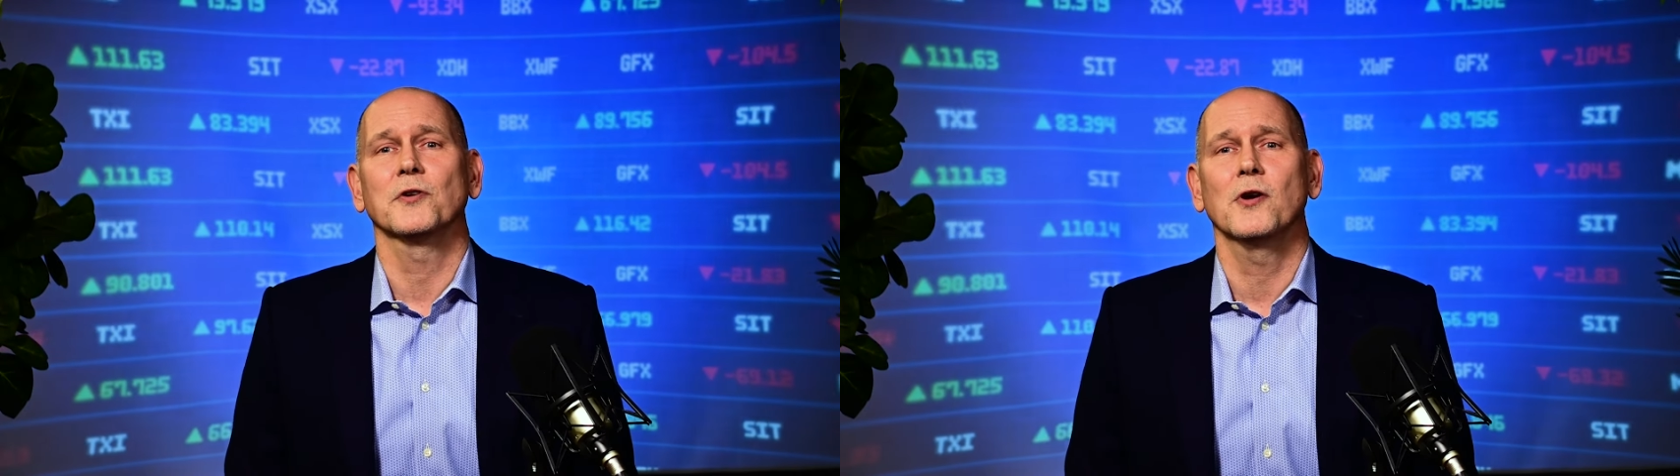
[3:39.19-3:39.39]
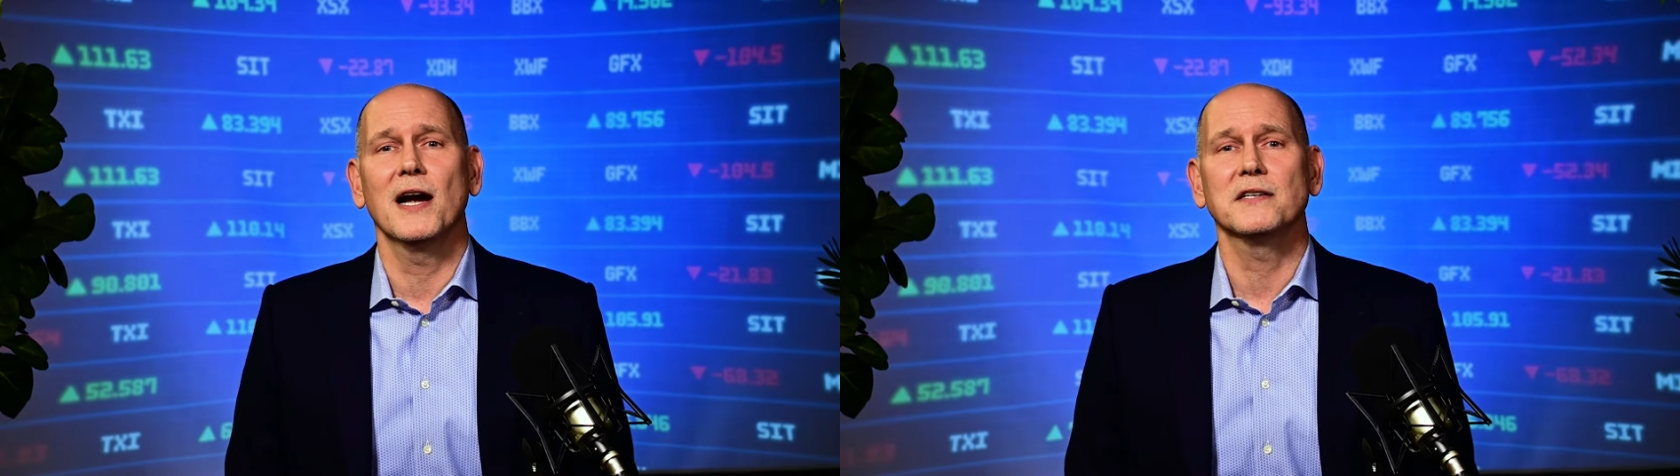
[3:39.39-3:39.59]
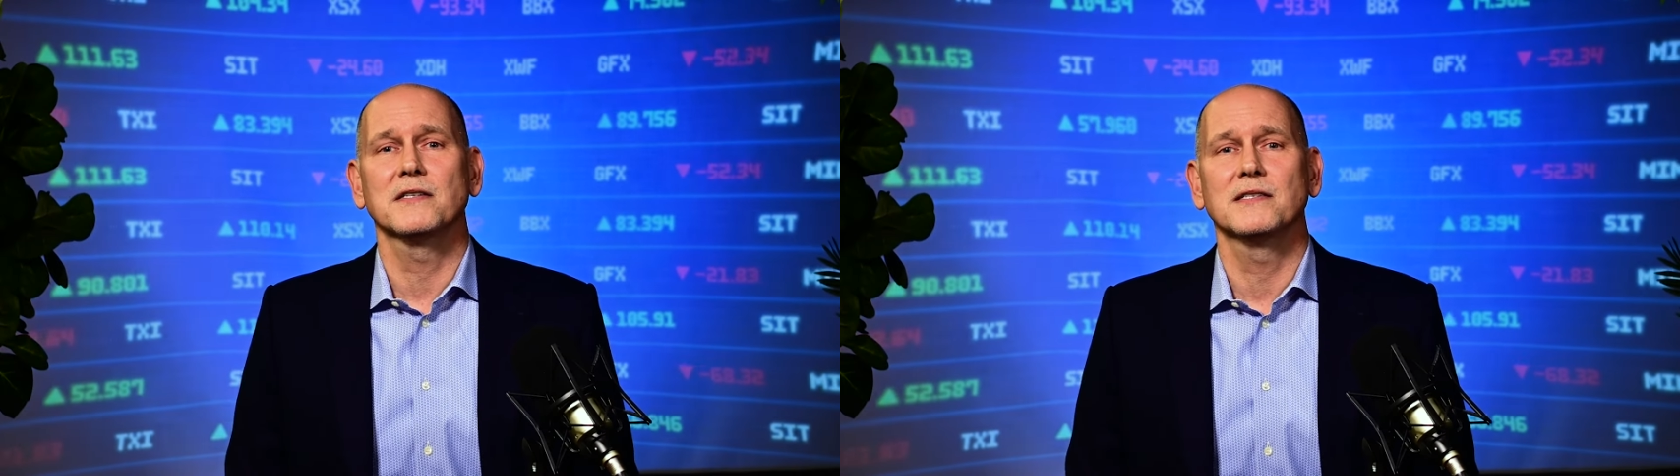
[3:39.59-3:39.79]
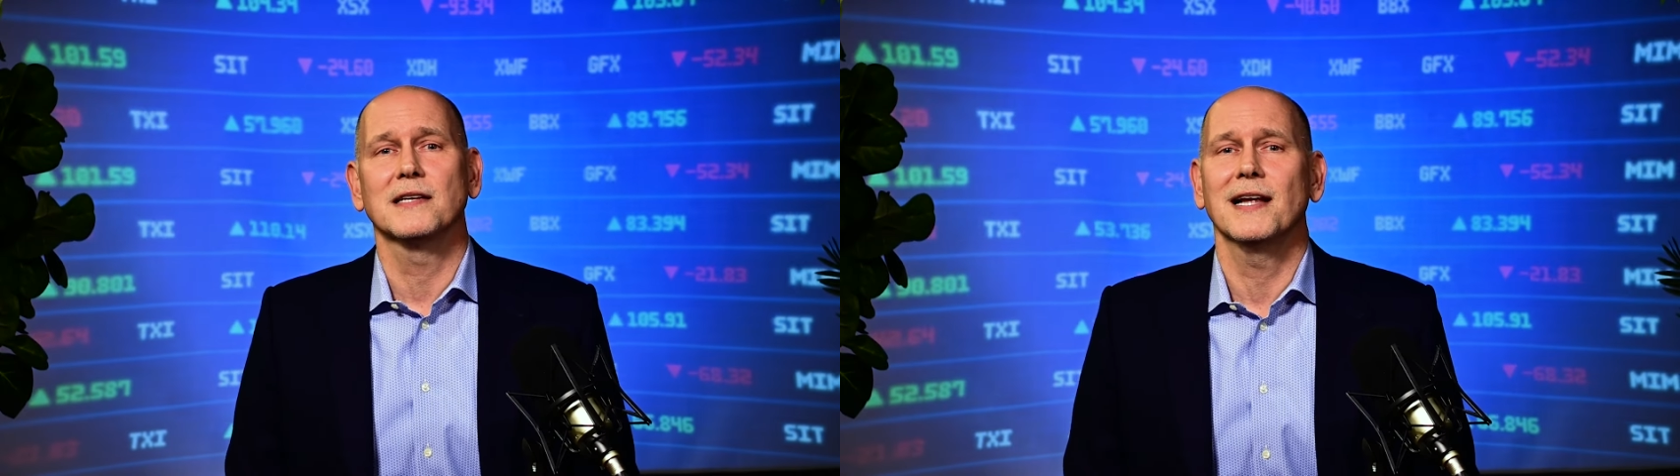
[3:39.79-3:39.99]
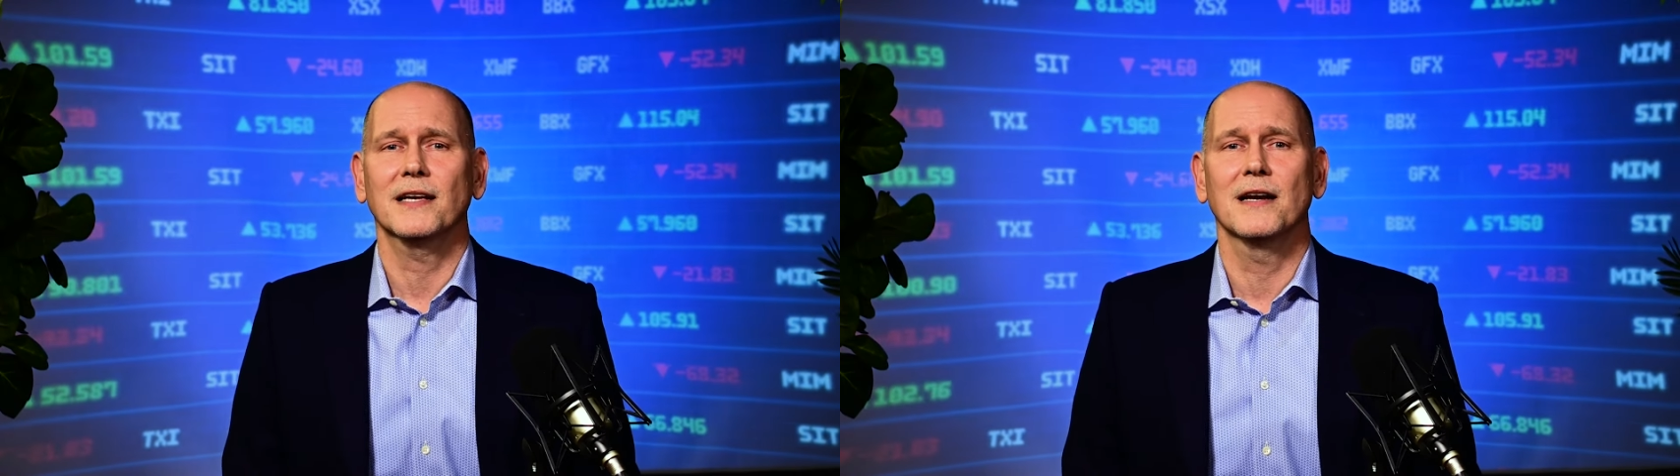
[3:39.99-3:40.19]
crashes
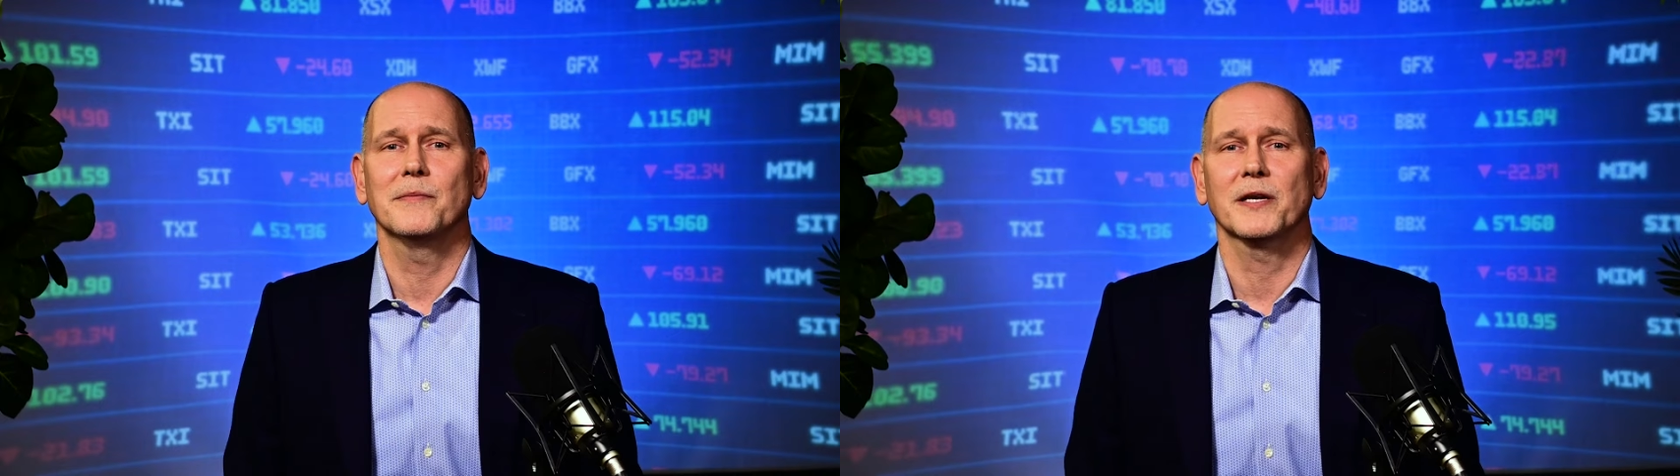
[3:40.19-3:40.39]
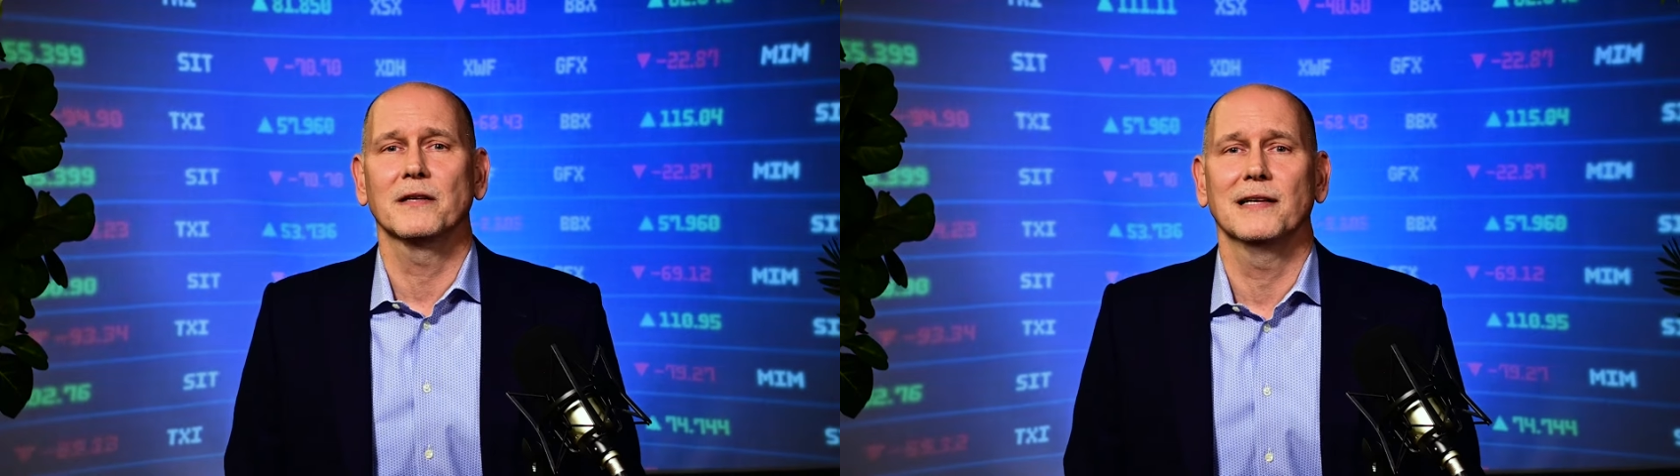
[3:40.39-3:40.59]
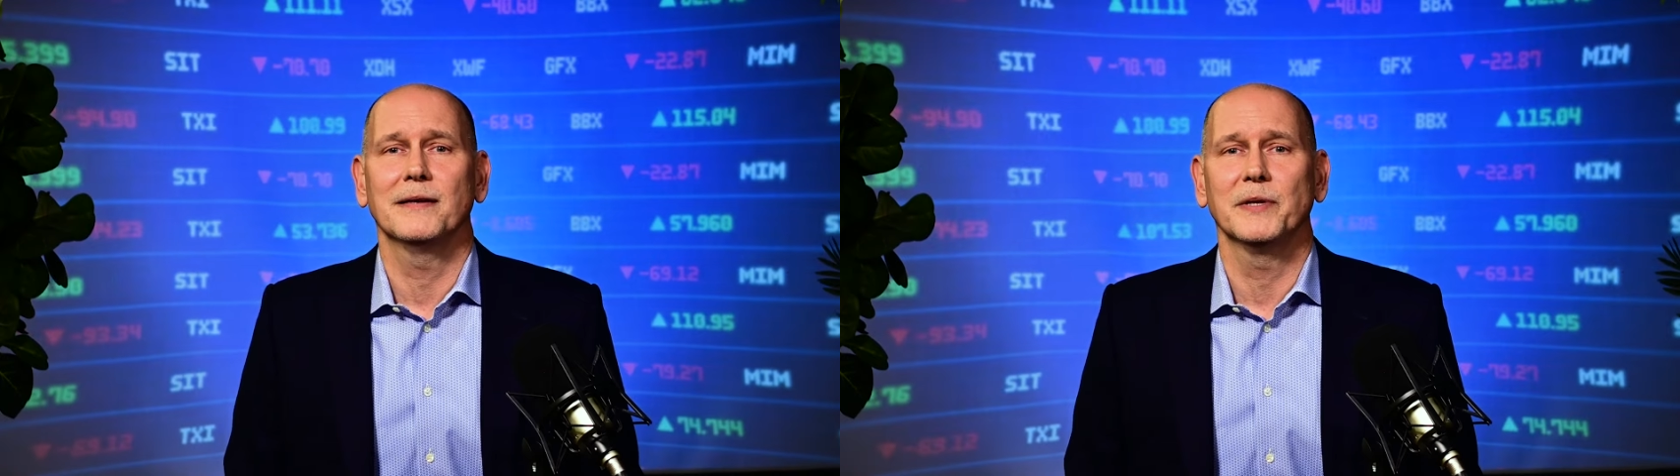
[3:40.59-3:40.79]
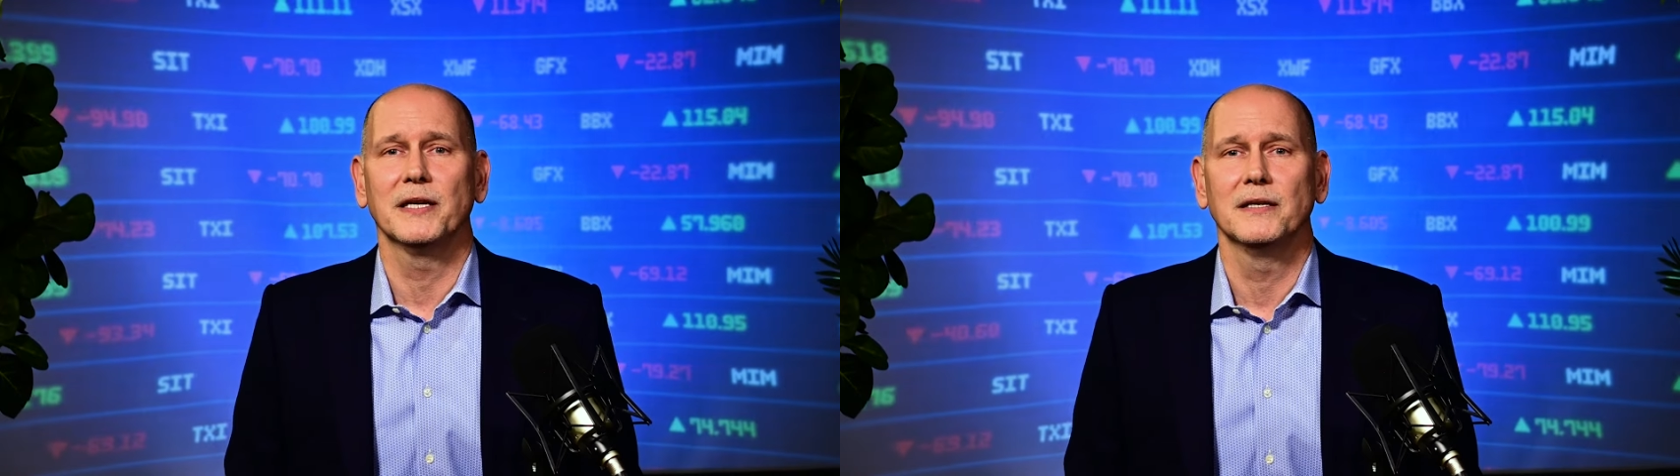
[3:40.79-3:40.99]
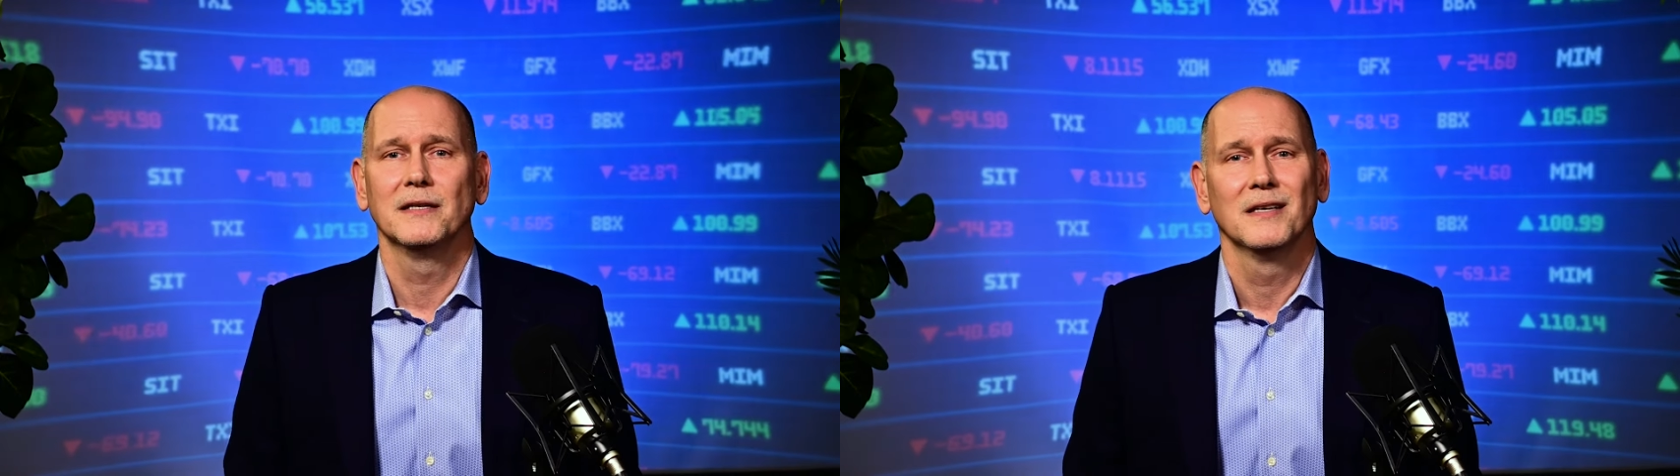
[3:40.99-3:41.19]
and economic
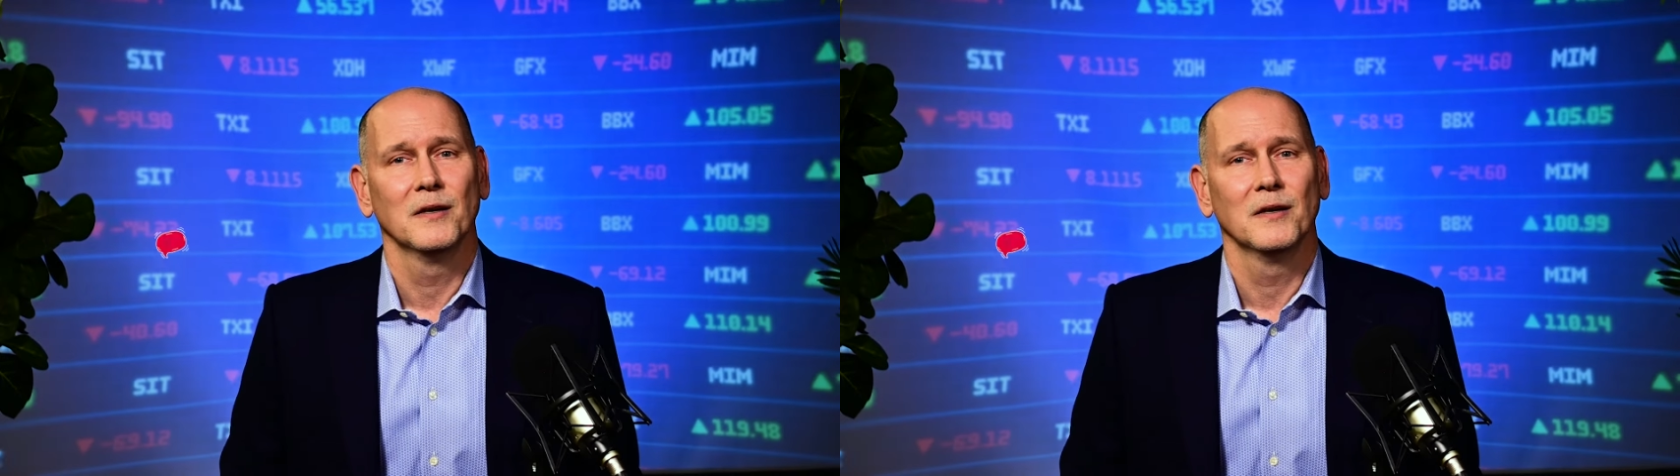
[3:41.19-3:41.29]
calamity.